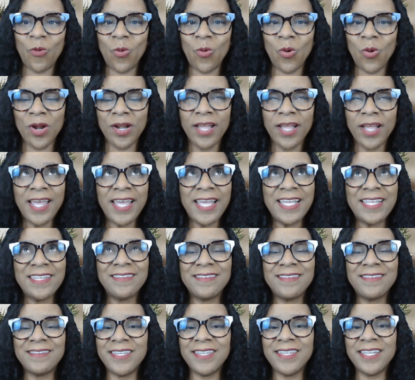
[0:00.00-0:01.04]
or
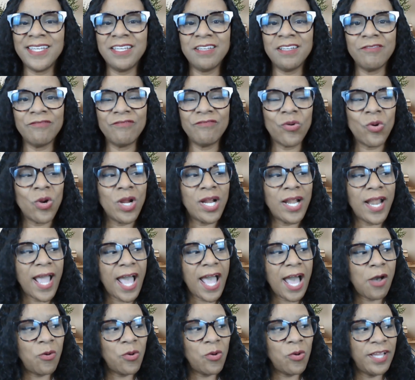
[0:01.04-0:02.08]
sit in for an
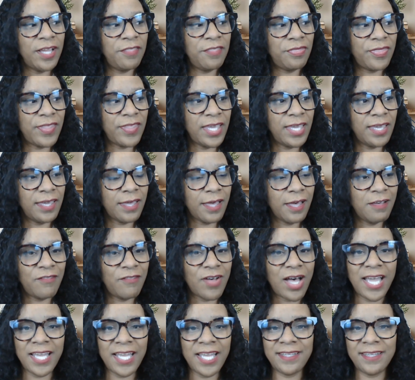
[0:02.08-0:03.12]
hour and think of
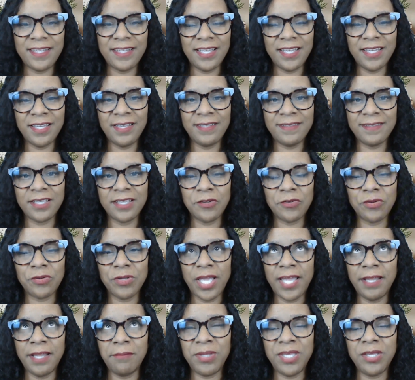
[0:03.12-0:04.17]
ideas
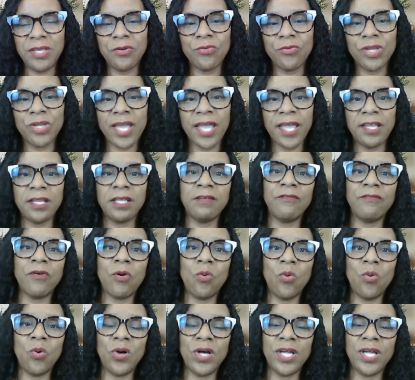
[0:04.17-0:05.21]
and be creative
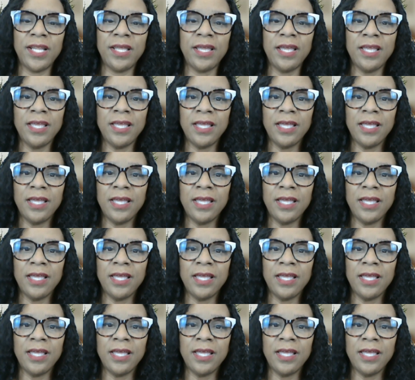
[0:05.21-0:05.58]
on